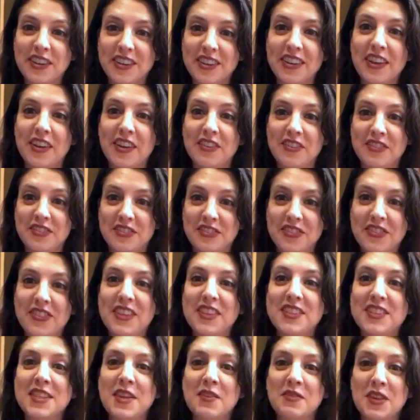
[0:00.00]
of
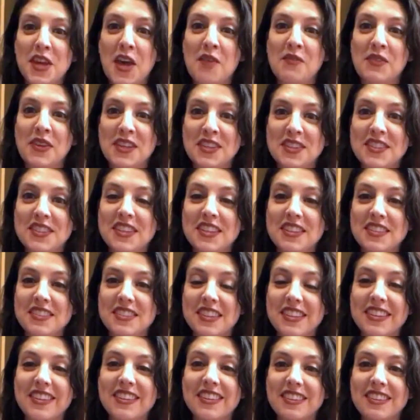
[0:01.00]
this upcoming
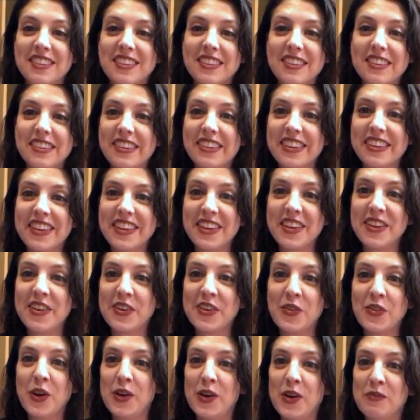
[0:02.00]
season,
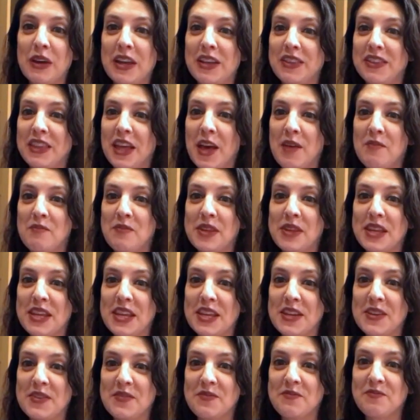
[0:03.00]
what might that be?